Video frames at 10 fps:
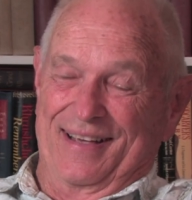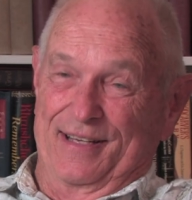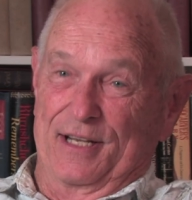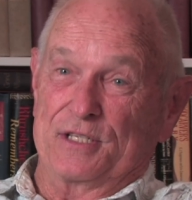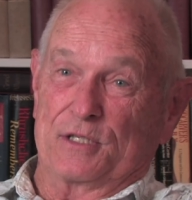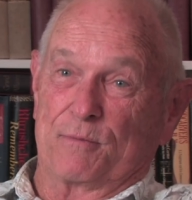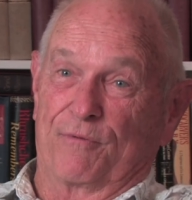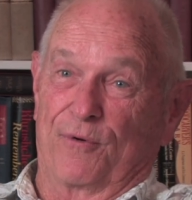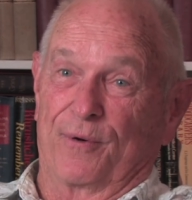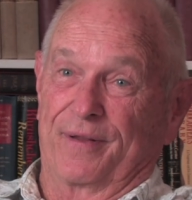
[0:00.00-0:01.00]
And this is
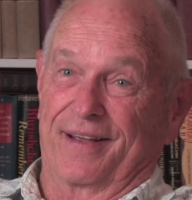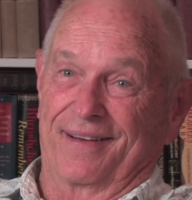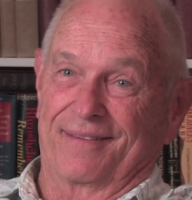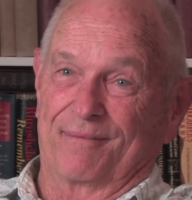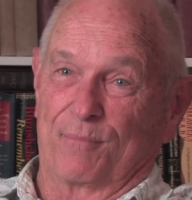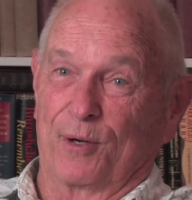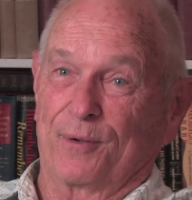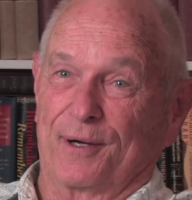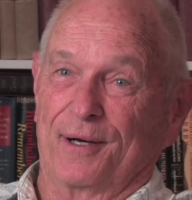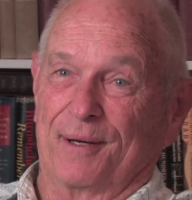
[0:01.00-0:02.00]
before they
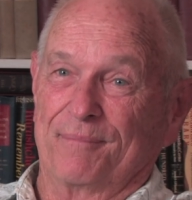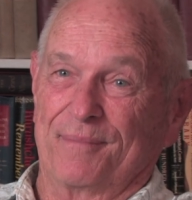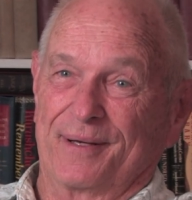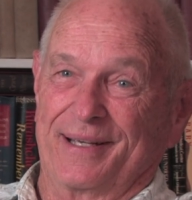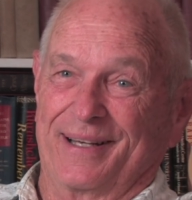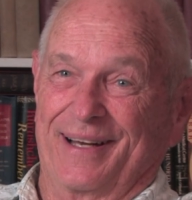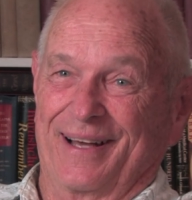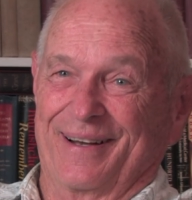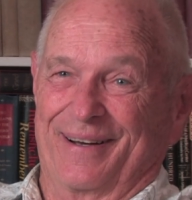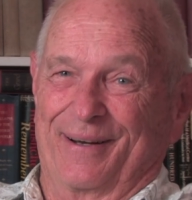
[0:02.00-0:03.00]
broke up. He and
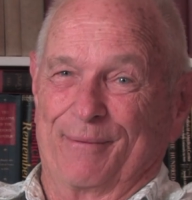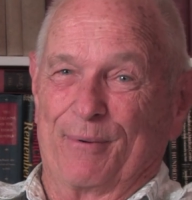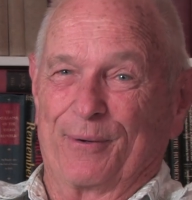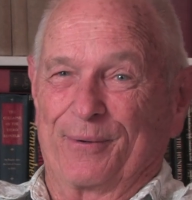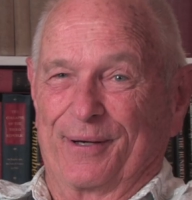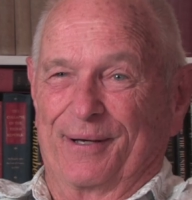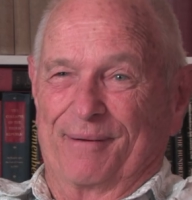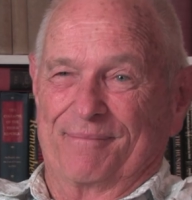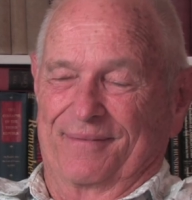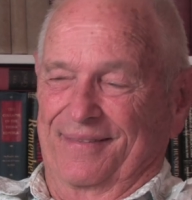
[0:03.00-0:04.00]
Ellen had broke
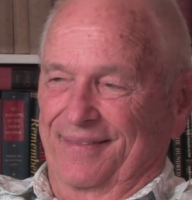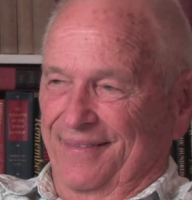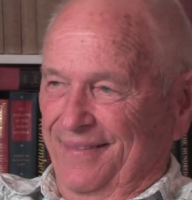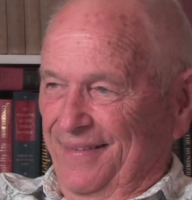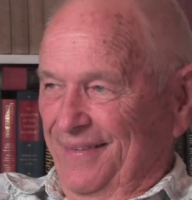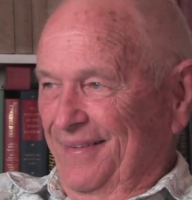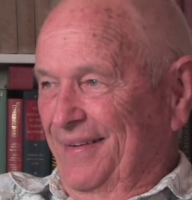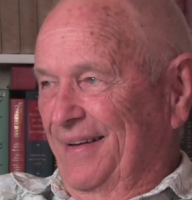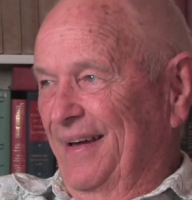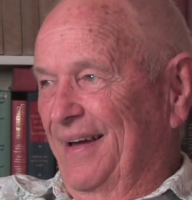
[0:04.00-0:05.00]
up.
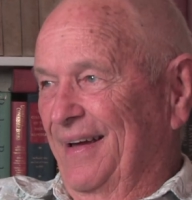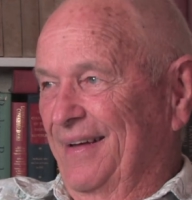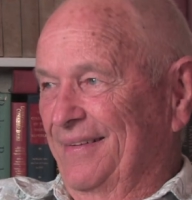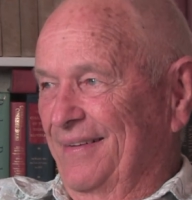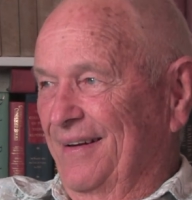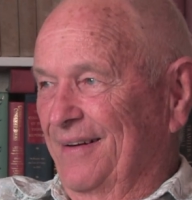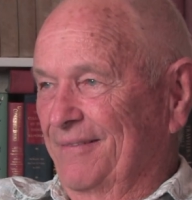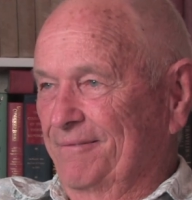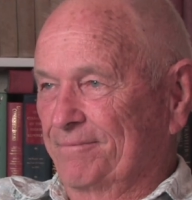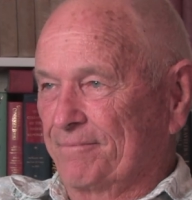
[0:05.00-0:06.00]
And
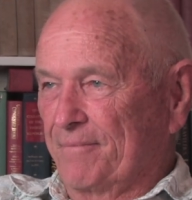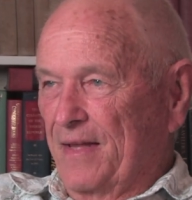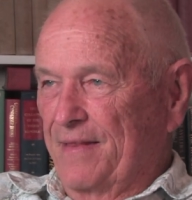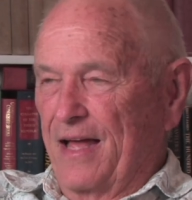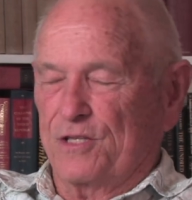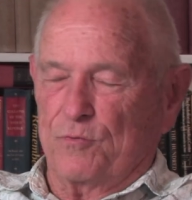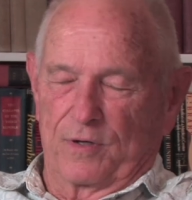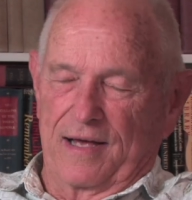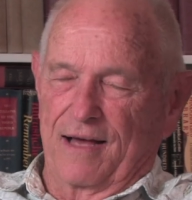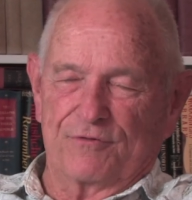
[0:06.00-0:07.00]
that's
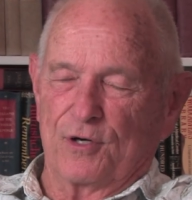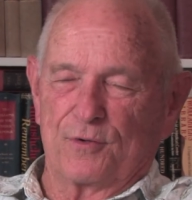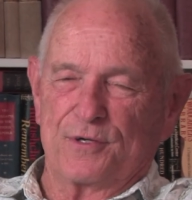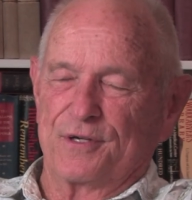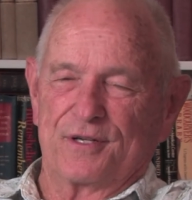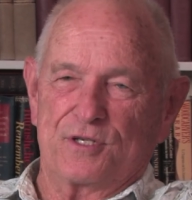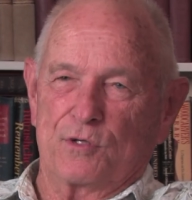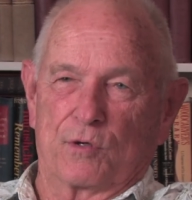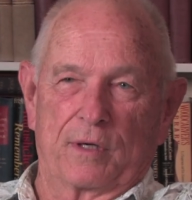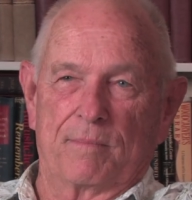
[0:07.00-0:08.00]
when I've told you the
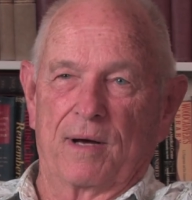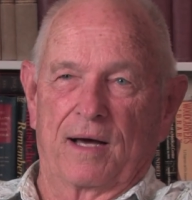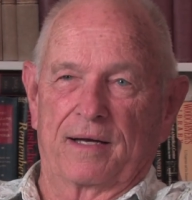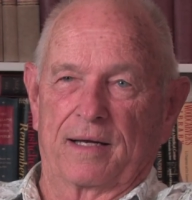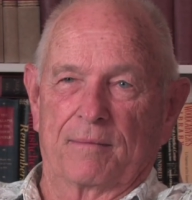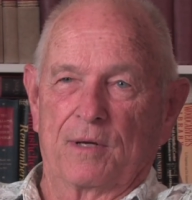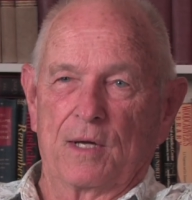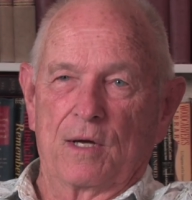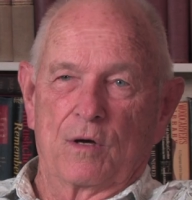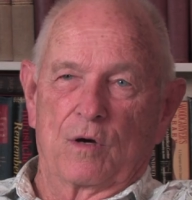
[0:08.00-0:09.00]
story about him.
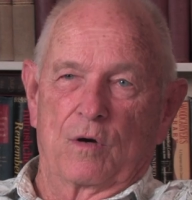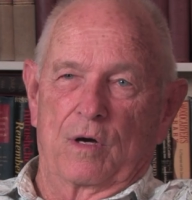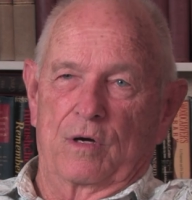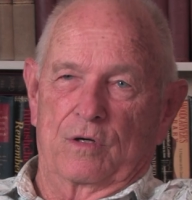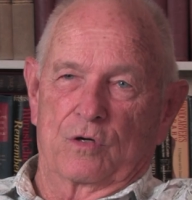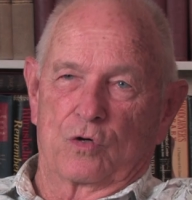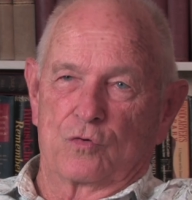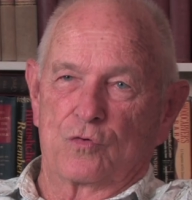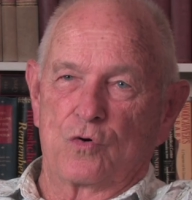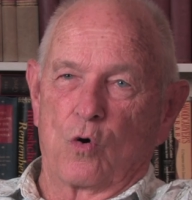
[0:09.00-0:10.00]

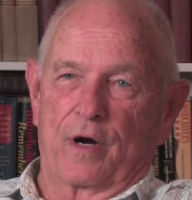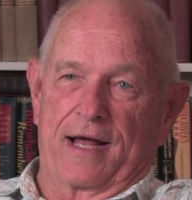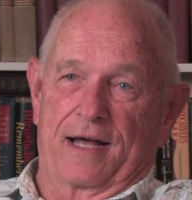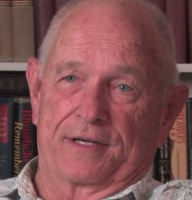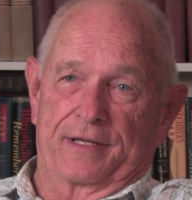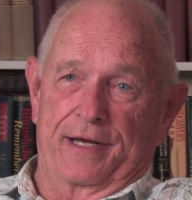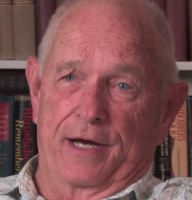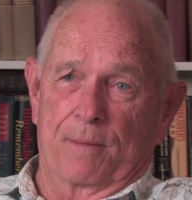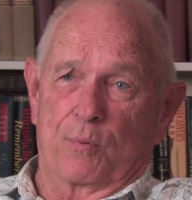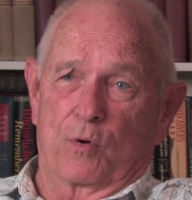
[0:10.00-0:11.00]
Going out to
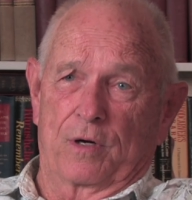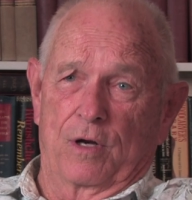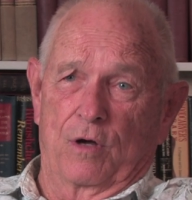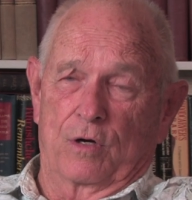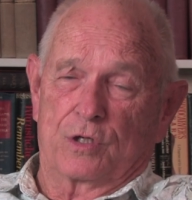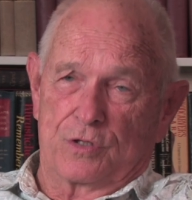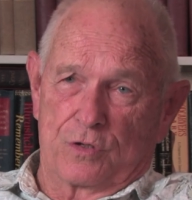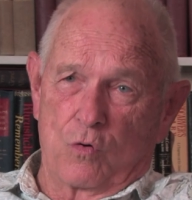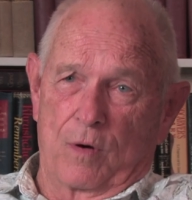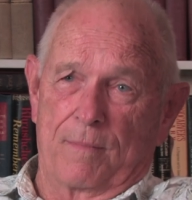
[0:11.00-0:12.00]
the airport
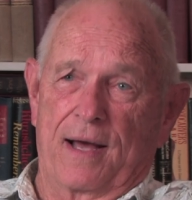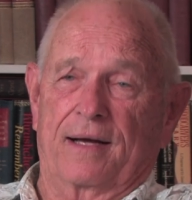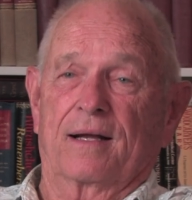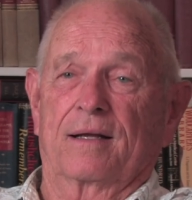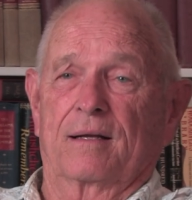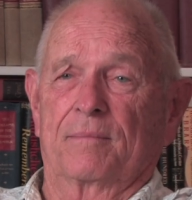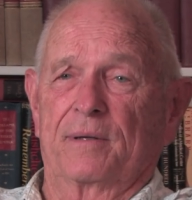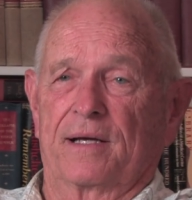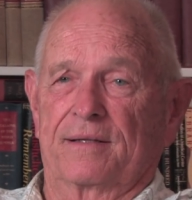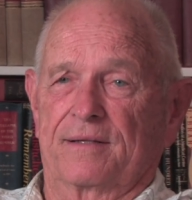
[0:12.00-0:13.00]
and going back a little
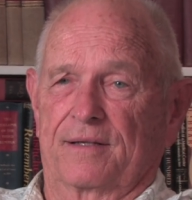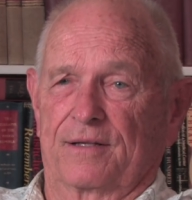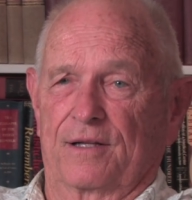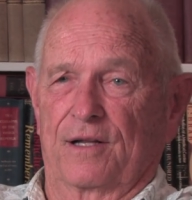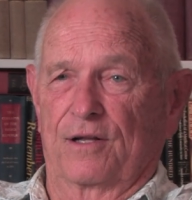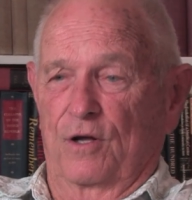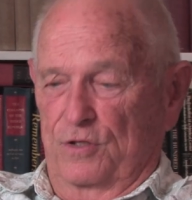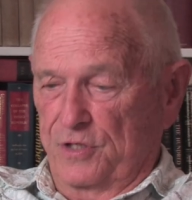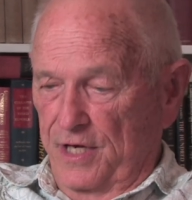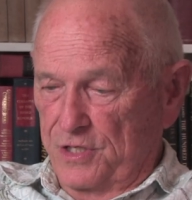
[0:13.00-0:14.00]
bit to the
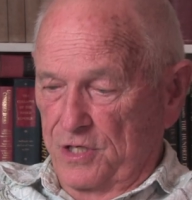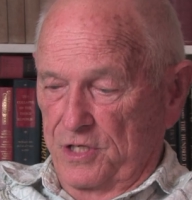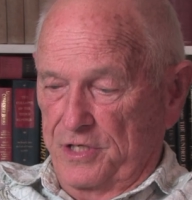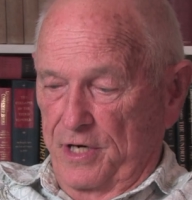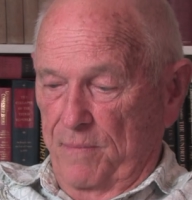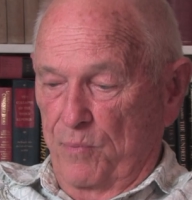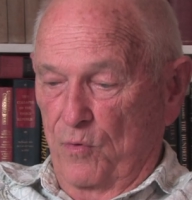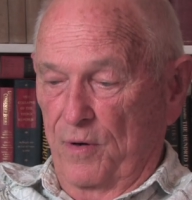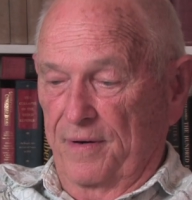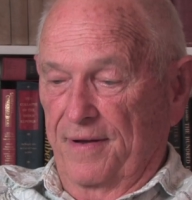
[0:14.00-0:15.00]
Los Angeles
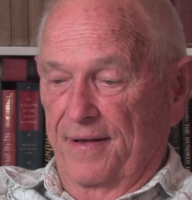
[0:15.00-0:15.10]
airport,